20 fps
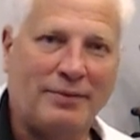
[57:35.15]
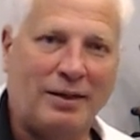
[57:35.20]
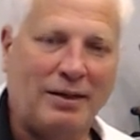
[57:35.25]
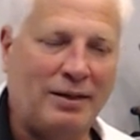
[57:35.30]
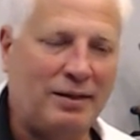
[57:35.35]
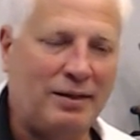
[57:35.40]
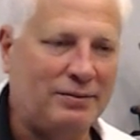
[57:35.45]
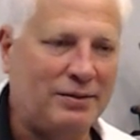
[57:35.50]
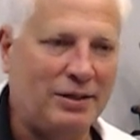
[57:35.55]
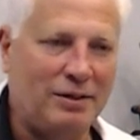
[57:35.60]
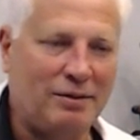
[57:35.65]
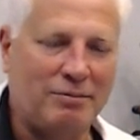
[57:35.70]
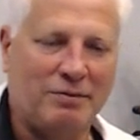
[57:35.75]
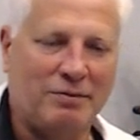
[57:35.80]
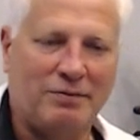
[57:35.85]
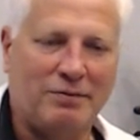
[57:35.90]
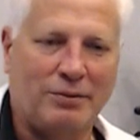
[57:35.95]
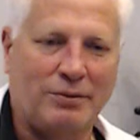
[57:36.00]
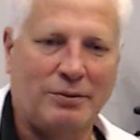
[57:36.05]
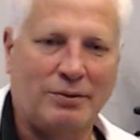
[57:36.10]
I've seen it
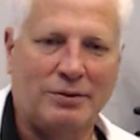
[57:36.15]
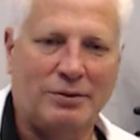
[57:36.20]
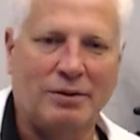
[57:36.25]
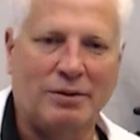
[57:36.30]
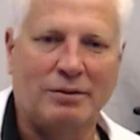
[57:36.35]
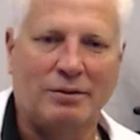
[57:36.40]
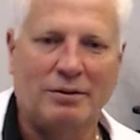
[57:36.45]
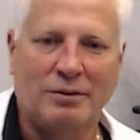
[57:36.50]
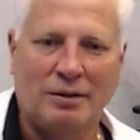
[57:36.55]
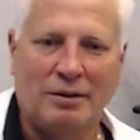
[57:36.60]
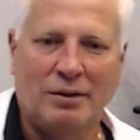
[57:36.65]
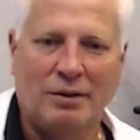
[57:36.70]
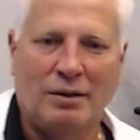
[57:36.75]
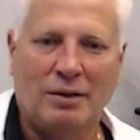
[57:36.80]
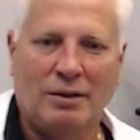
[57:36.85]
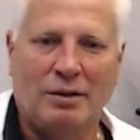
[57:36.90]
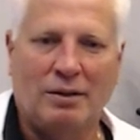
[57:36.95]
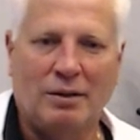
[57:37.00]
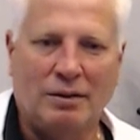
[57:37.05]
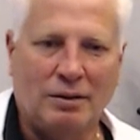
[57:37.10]
before. So
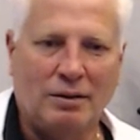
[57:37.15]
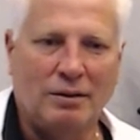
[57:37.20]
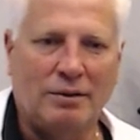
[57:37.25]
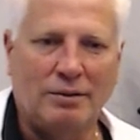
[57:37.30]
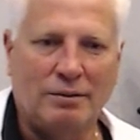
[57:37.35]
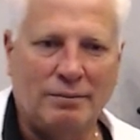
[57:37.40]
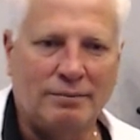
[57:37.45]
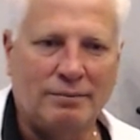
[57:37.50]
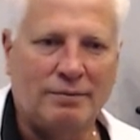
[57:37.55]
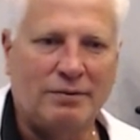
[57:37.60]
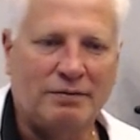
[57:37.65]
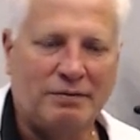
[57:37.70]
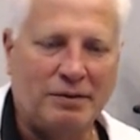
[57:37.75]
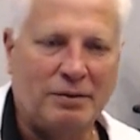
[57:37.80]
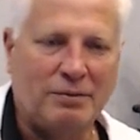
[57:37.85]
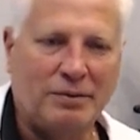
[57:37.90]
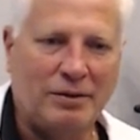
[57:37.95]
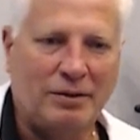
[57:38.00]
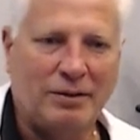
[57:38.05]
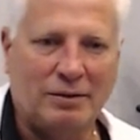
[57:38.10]
if
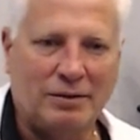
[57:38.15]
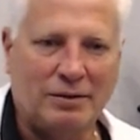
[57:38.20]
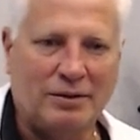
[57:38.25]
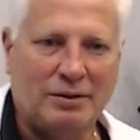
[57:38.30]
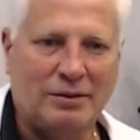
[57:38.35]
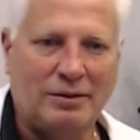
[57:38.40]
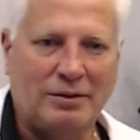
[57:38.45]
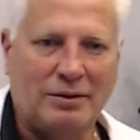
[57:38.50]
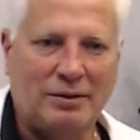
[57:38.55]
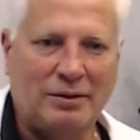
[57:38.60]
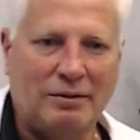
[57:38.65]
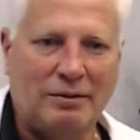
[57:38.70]
anyone else,